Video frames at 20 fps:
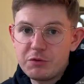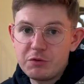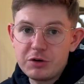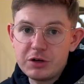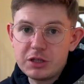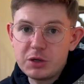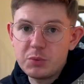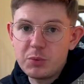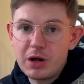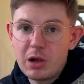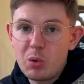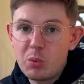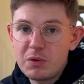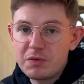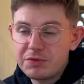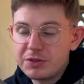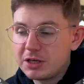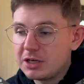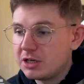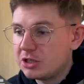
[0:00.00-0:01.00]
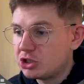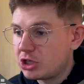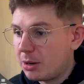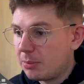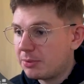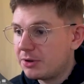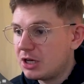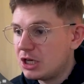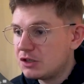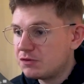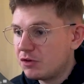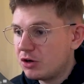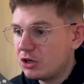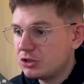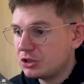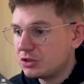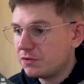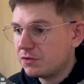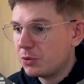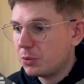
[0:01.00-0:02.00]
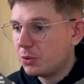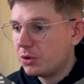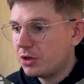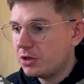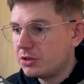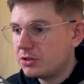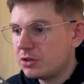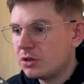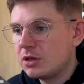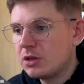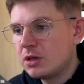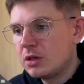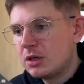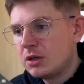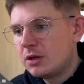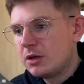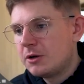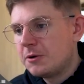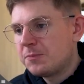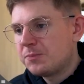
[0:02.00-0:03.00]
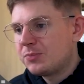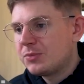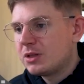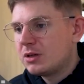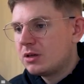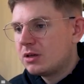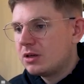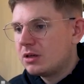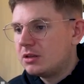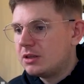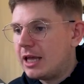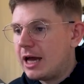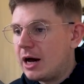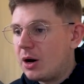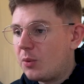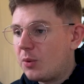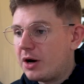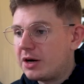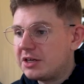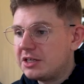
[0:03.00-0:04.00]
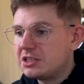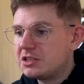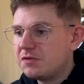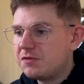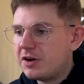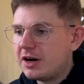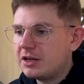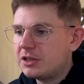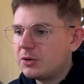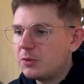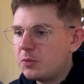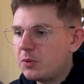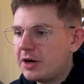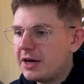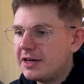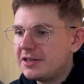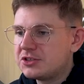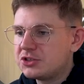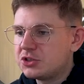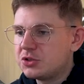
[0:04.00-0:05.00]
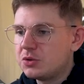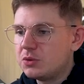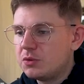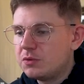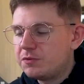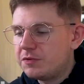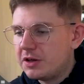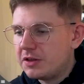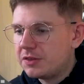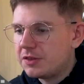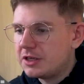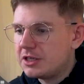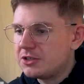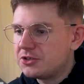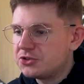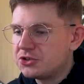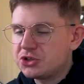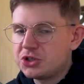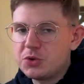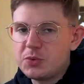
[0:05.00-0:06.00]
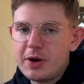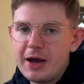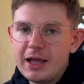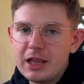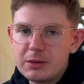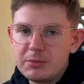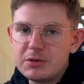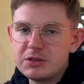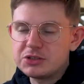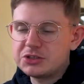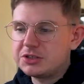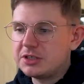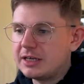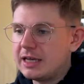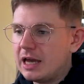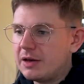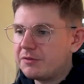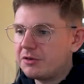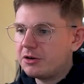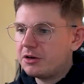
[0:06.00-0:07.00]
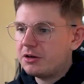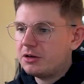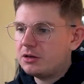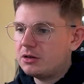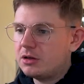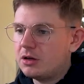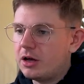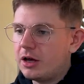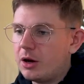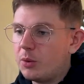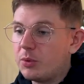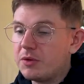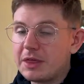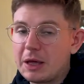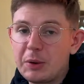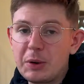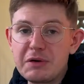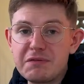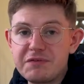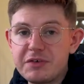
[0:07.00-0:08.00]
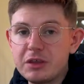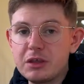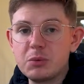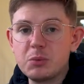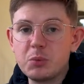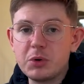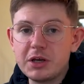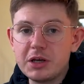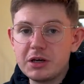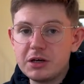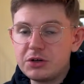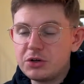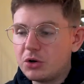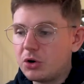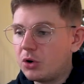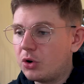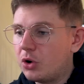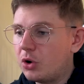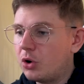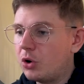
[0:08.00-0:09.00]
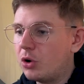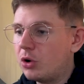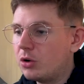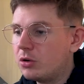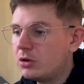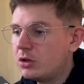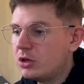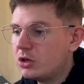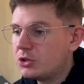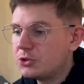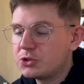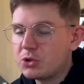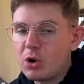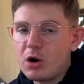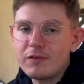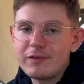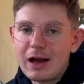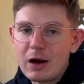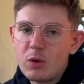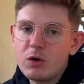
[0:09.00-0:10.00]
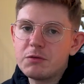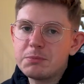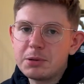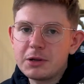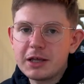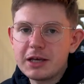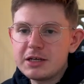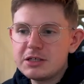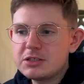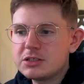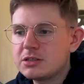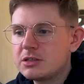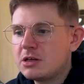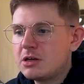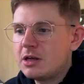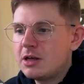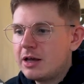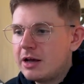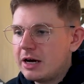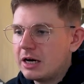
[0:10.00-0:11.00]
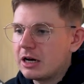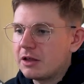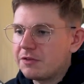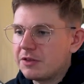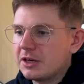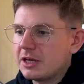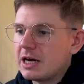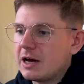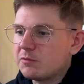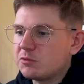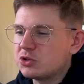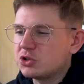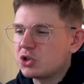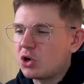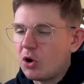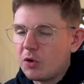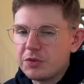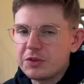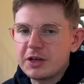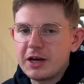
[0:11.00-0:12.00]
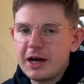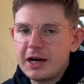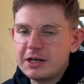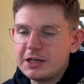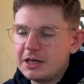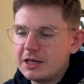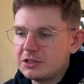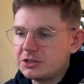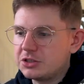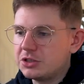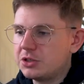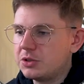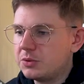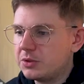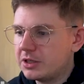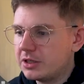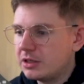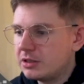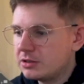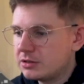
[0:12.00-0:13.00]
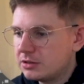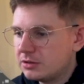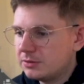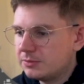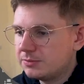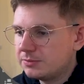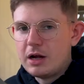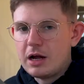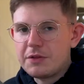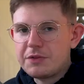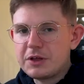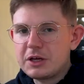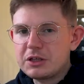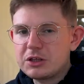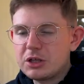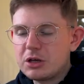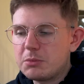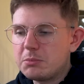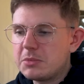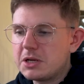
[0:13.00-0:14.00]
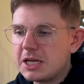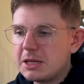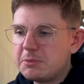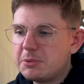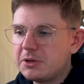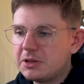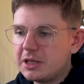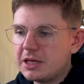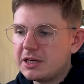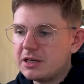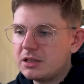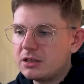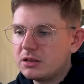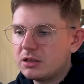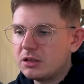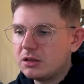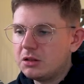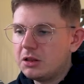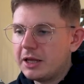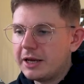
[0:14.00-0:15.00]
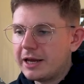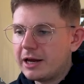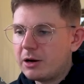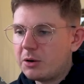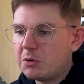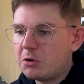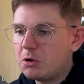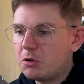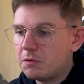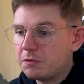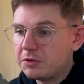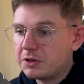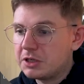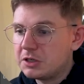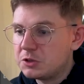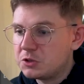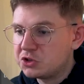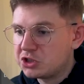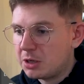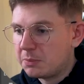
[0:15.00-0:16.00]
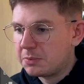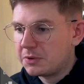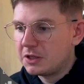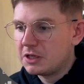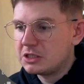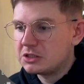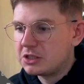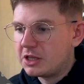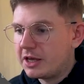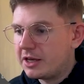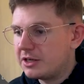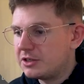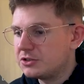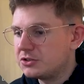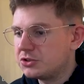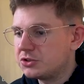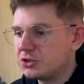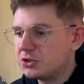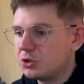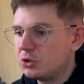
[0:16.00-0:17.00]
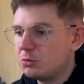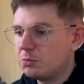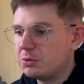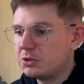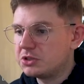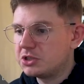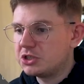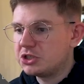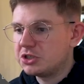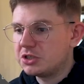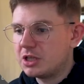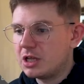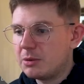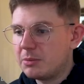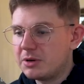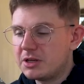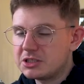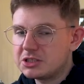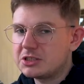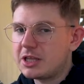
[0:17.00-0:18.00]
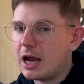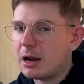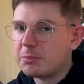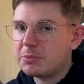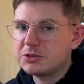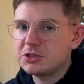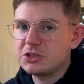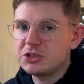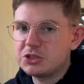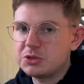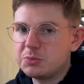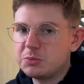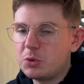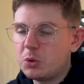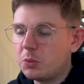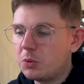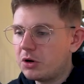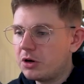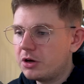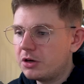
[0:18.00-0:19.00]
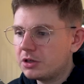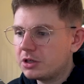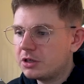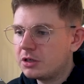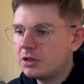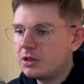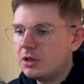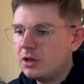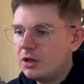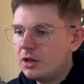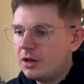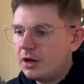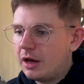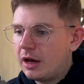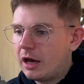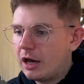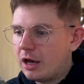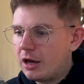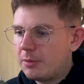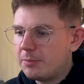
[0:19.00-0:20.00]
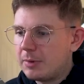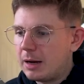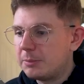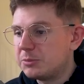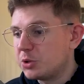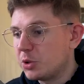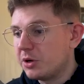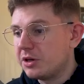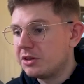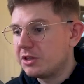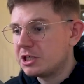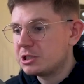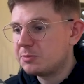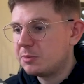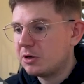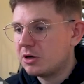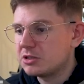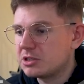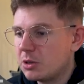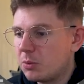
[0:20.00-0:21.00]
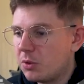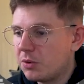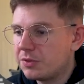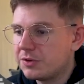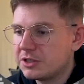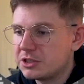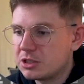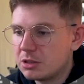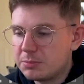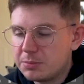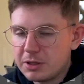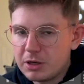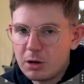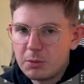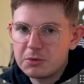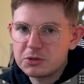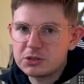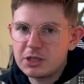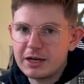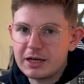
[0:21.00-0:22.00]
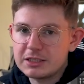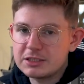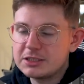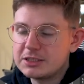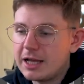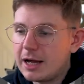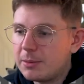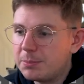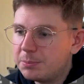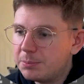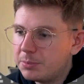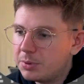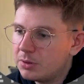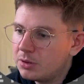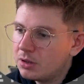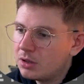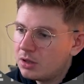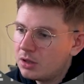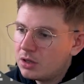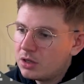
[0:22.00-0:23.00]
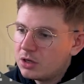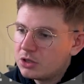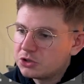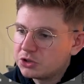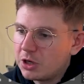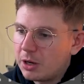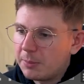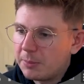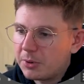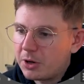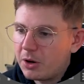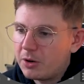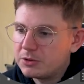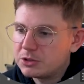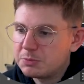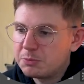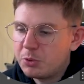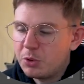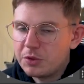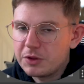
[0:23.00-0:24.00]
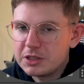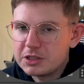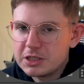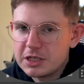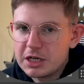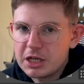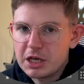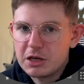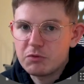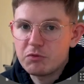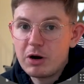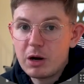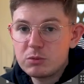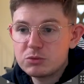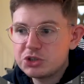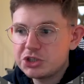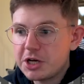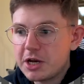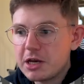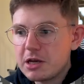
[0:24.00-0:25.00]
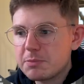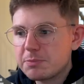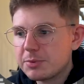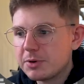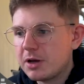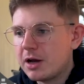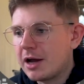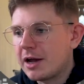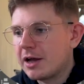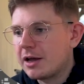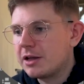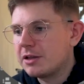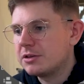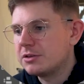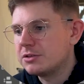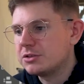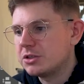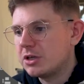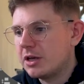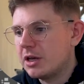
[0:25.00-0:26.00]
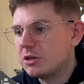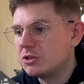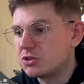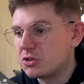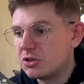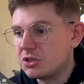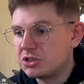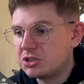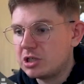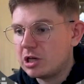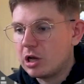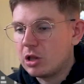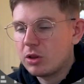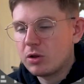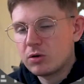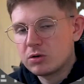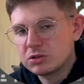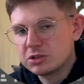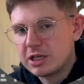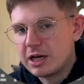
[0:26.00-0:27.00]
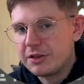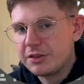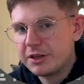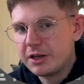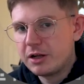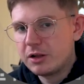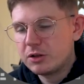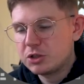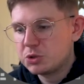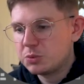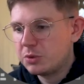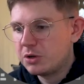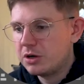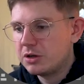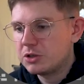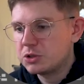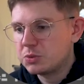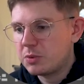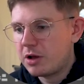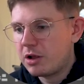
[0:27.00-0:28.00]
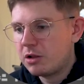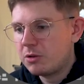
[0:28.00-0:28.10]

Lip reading: really well with the Japanese version of the word. Now I need to find a way to fit these two elements together without it feeling weird or sort of out of place, and I think I've just got the idea to do this. I think that manipulating the layout of these Japanese letters to position them in a stack position will work. I'm doing this because I want this to be almost like a stamp, so I'm going to put this in a round shape and it's going to sit alongside the English word as